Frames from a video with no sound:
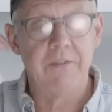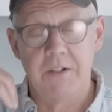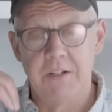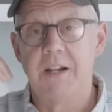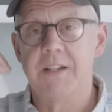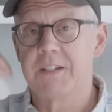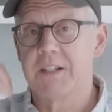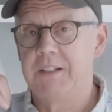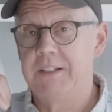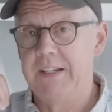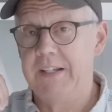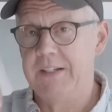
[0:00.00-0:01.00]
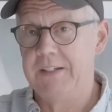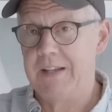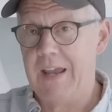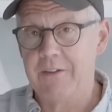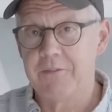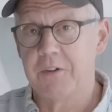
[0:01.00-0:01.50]
you a nice, clean,
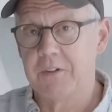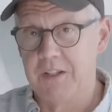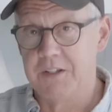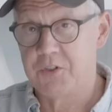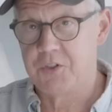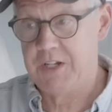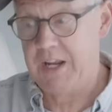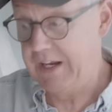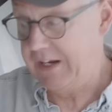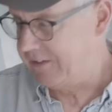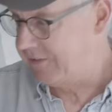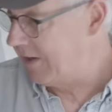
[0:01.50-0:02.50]
effortless shave.